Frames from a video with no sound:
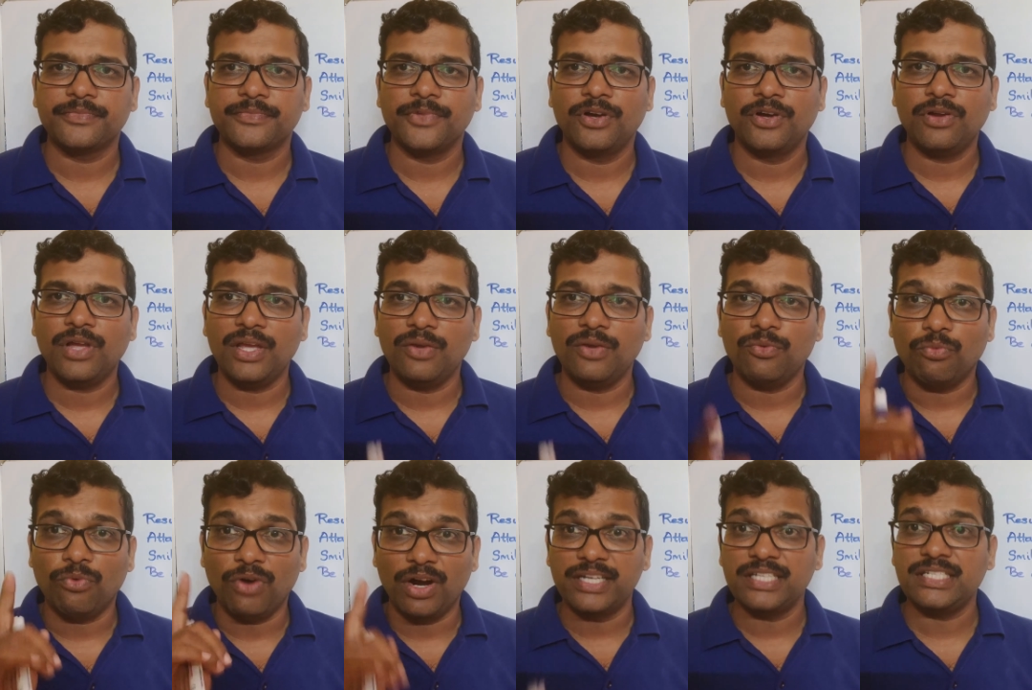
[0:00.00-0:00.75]
Okay,
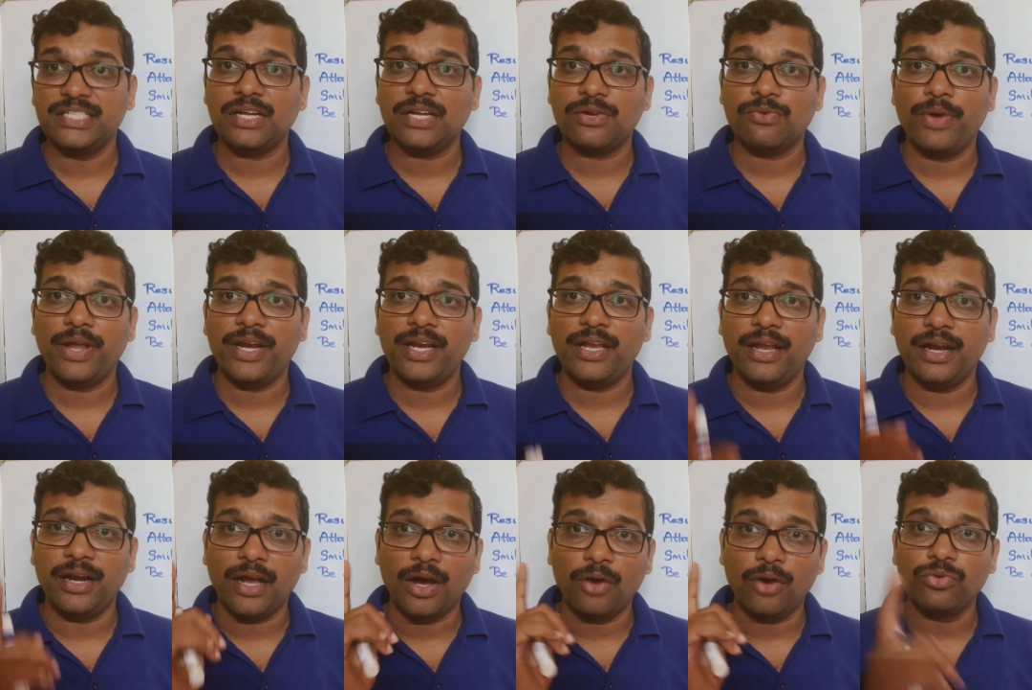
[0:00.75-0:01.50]
what is a
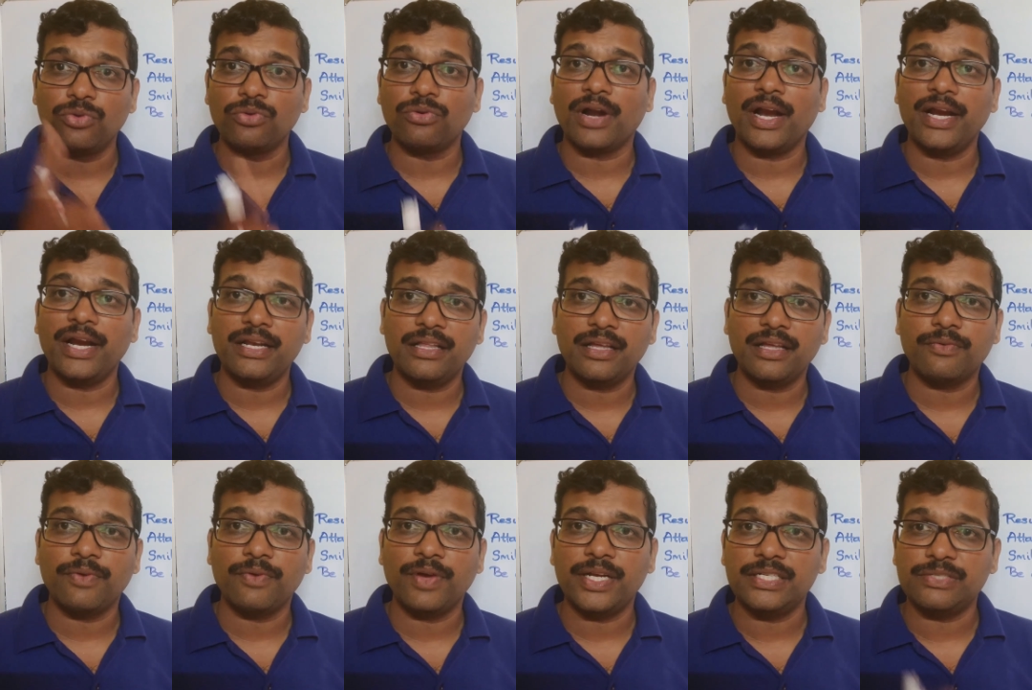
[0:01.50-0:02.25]
query and how to write the
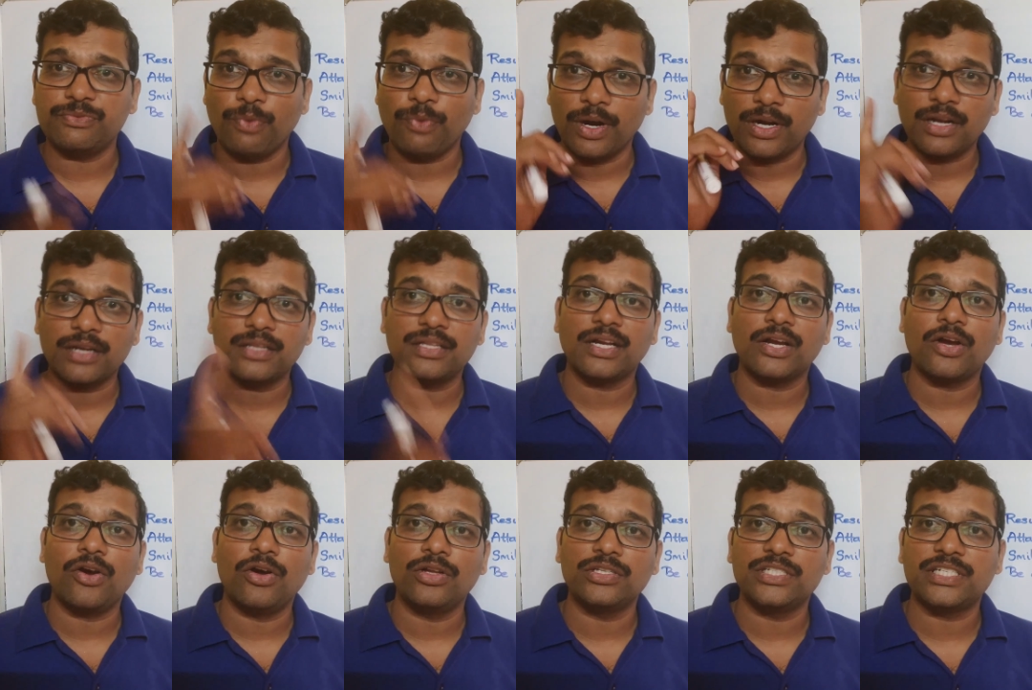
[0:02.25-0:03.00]
queries? What are the
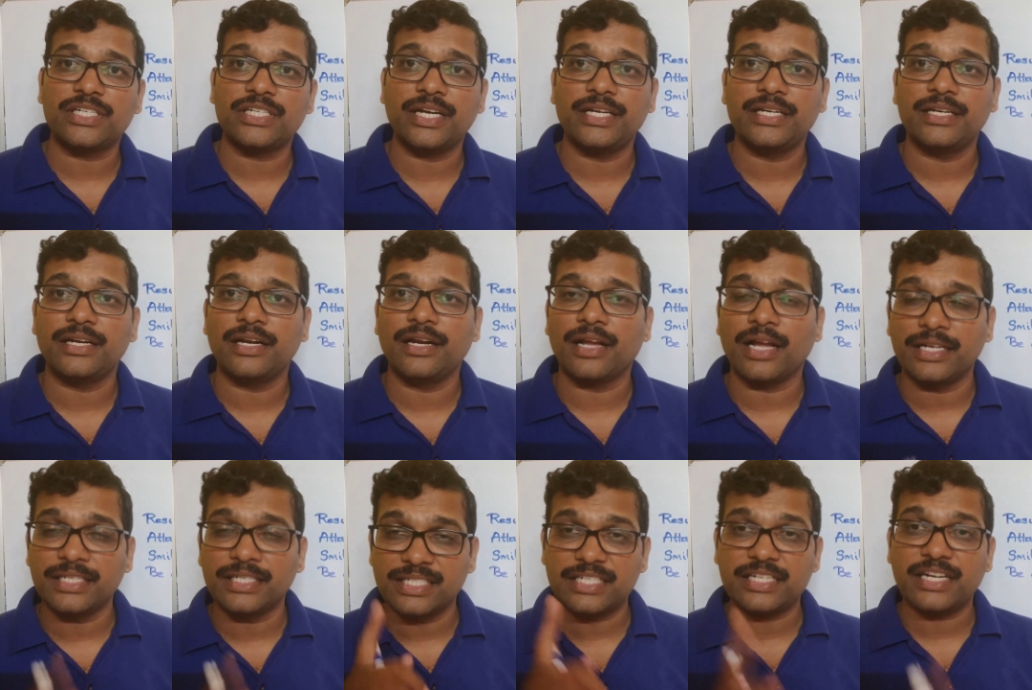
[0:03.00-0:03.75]

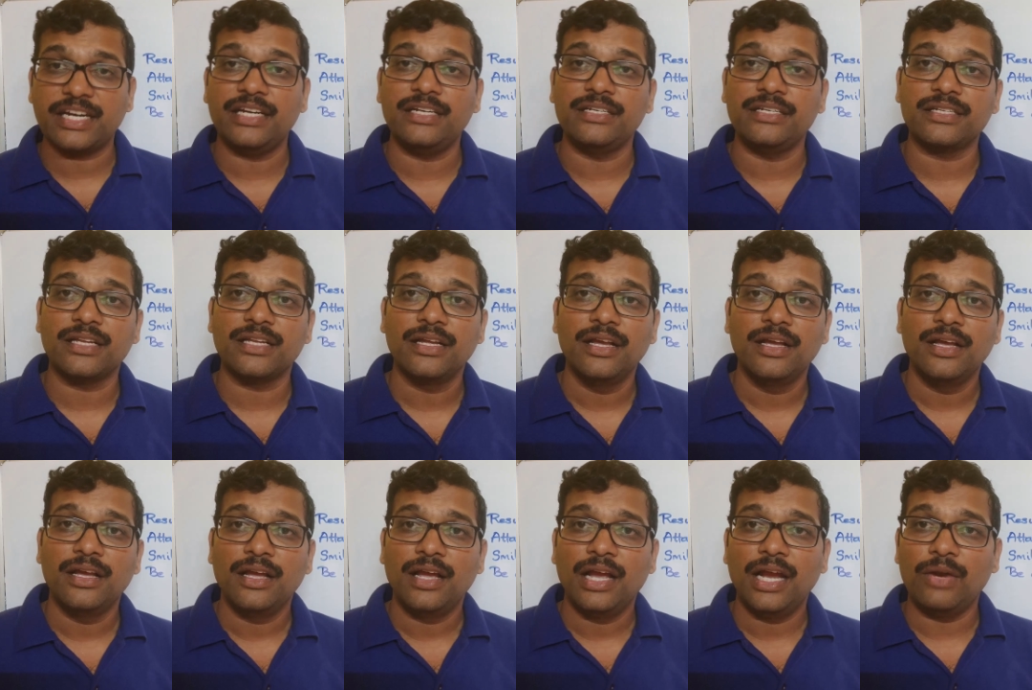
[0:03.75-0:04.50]
constraints
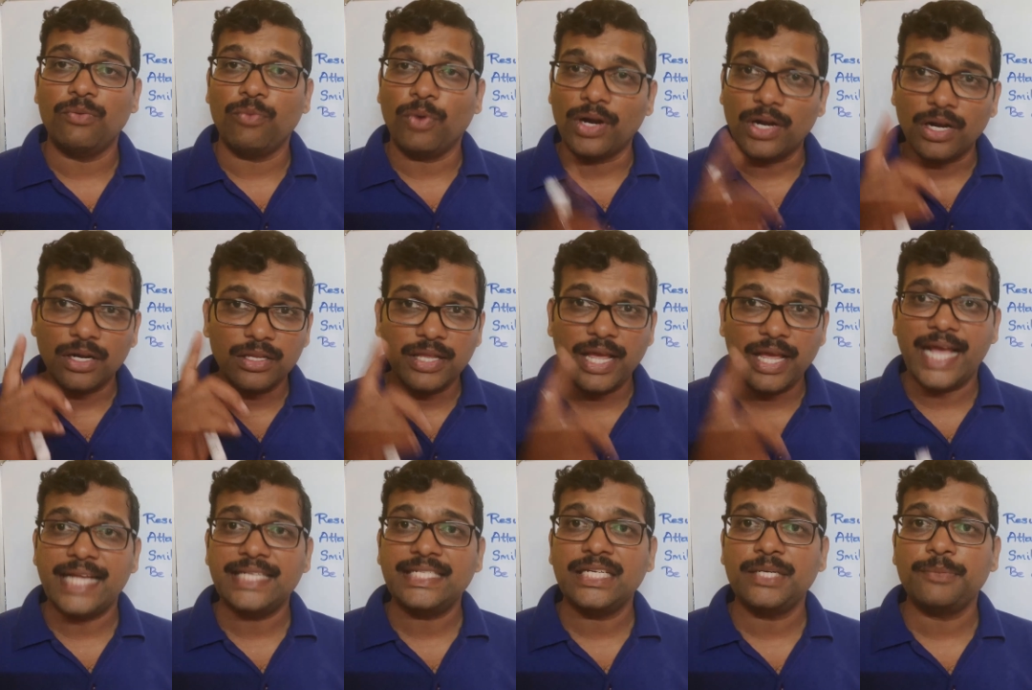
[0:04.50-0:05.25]
and what are the
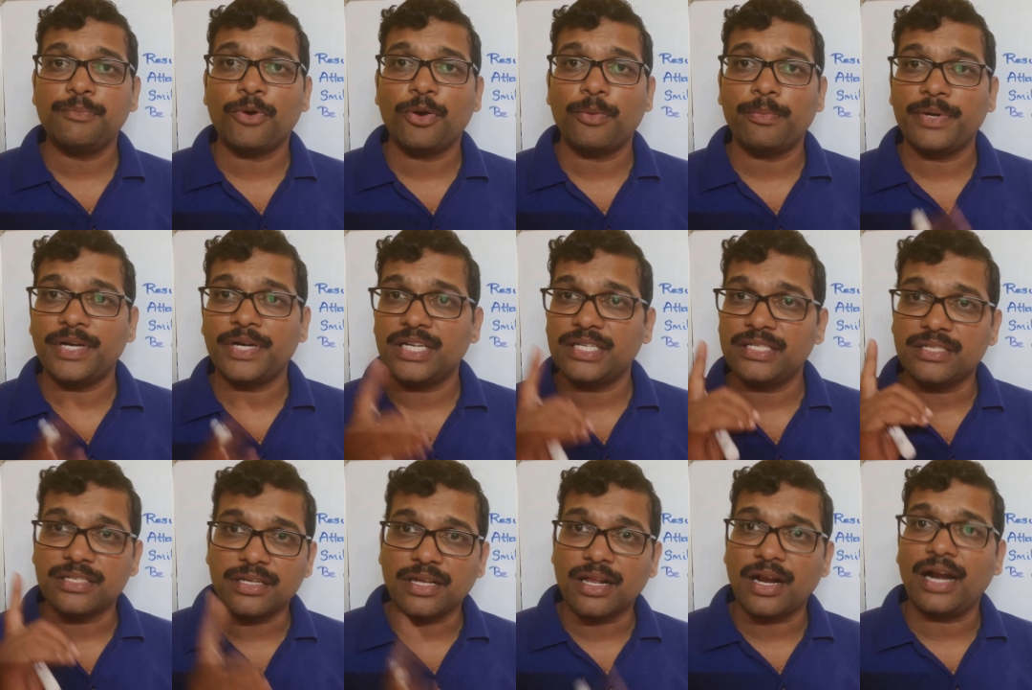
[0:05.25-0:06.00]
ACID
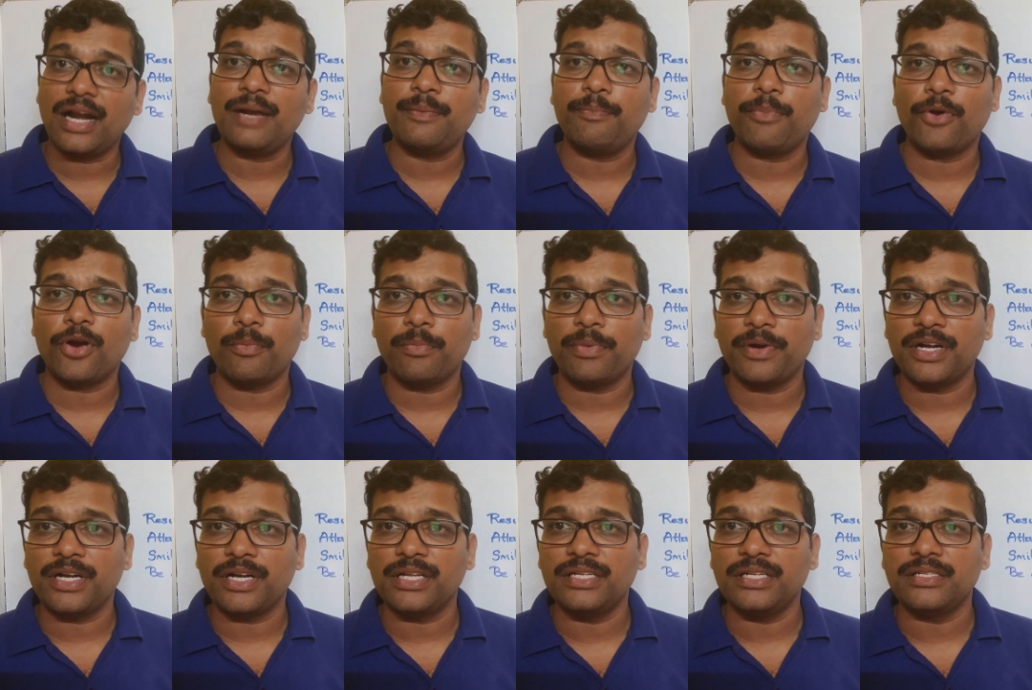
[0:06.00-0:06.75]
properties, CRUD
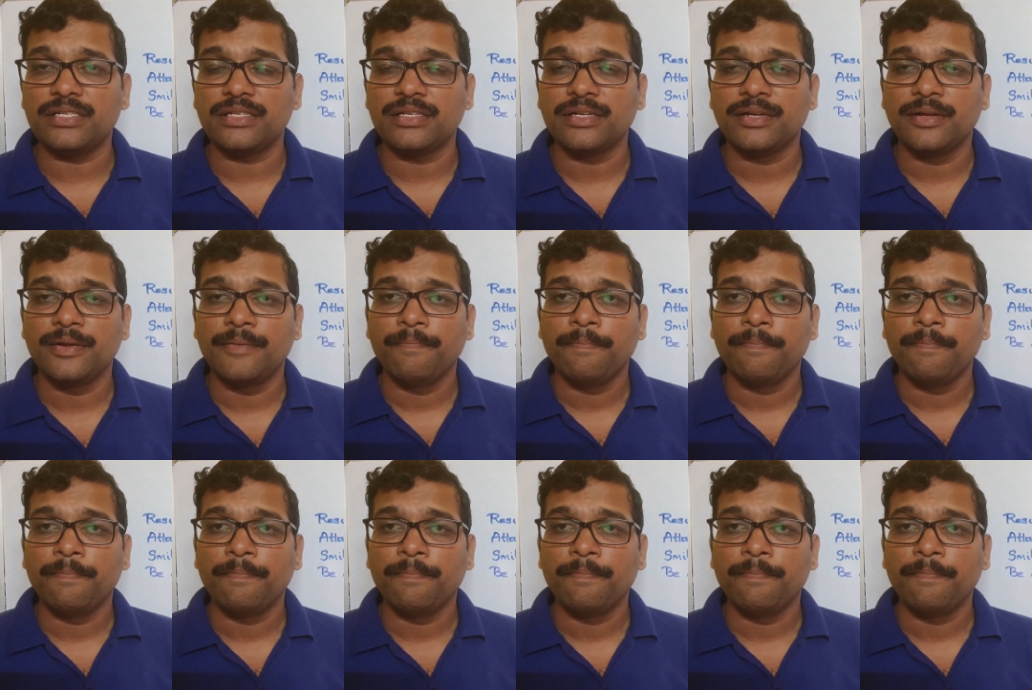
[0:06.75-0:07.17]
properties,